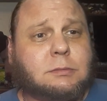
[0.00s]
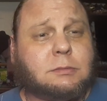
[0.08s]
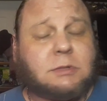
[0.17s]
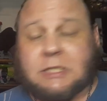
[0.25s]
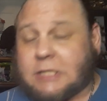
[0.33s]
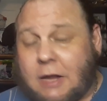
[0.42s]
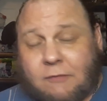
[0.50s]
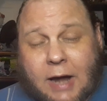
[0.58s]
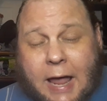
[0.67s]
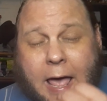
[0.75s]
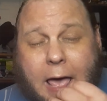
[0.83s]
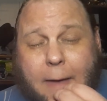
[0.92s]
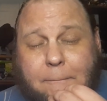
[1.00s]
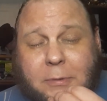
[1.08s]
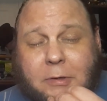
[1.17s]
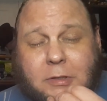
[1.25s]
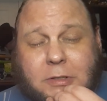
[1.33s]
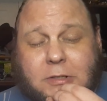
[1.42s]
It's never
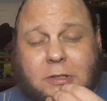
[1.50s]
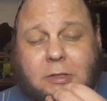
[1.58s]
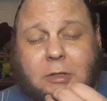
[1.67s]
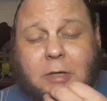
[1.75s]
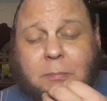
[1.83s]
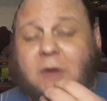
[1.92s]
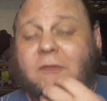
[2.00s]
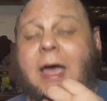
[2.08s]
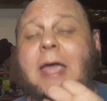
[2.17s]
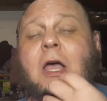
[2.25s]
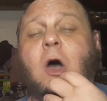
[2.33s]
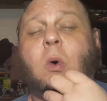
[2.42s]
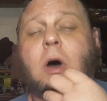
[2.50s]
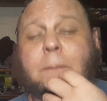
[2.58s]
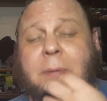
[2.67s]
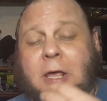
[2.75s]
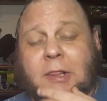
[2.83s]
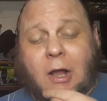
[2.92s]
happened. But if I go up
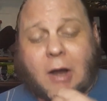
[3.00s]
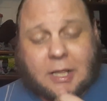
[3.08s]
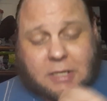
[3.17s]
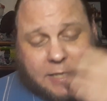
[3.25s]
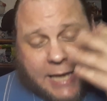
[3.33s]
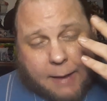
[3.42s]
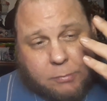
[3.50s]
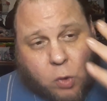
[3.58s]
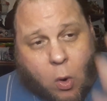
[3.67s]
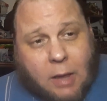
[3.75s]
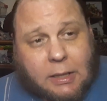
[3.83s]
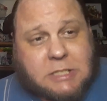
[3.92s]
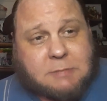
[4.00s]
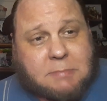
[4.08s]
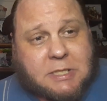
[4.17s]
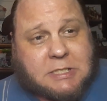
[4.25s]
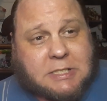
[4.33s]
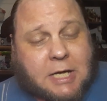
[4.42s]
in there and the damn toilet's
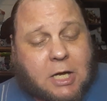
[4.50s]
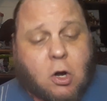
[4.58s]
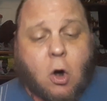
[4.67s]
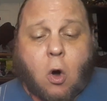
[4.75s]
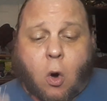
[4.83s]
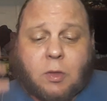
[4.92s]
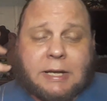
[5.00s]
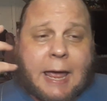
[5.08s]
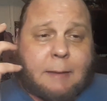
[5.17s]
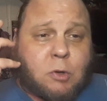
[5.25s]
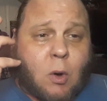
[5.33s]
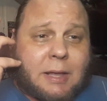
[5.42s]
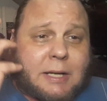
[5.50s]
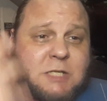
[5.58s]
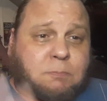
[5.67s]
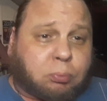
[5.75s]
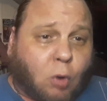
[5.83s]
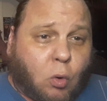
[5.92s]
missing, or the damn toilet
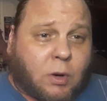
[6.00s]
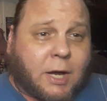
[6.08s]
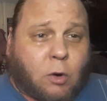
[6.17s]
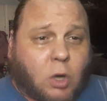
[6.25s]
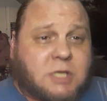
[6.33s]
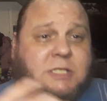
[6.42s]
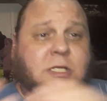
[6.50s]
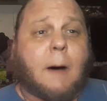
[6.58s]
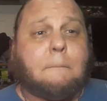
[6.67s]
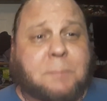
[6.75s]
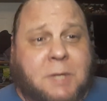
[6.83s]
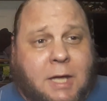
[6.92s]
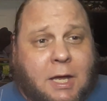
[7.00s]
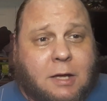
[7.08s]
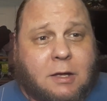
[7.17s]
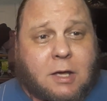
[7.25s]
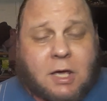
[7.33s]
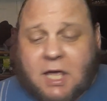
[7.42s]
is broken or
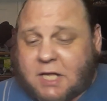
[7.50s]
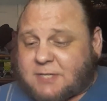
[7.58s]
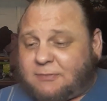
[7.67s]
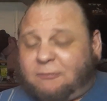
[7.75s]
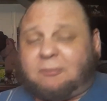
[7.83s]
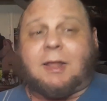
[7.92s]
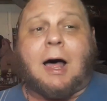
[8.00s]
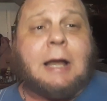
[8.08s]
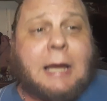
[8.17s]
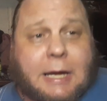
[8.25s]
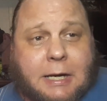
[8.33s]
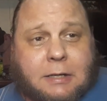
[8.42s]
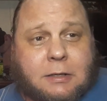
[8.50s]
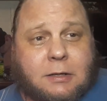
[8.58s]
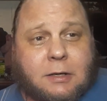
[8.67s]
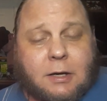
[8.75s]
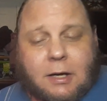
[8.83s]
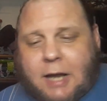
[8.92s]
something, it's flooding.
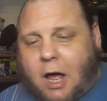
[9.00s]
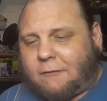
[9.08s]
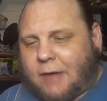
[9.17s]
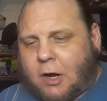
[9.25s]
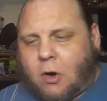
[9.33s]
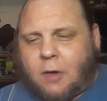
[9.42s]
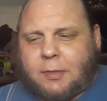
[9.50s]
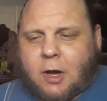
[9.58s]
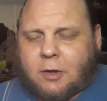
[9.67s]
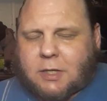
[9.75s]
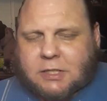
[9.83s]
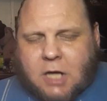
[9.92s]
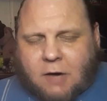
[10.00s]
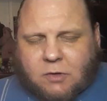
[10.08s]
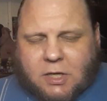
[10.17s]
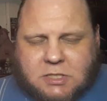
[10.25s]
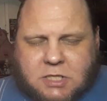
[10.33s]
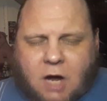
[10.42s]
Now if I go in there and
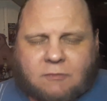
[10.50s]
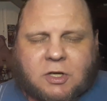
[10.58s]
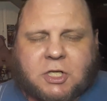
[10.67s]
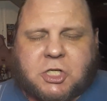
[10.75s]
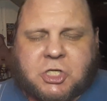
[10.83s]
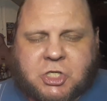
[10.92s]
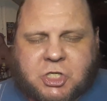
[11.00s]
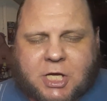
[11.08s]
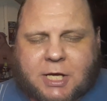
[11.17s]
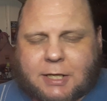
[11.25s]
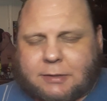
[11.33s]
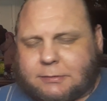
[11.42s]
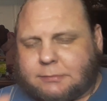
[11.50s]
it's covered in shit,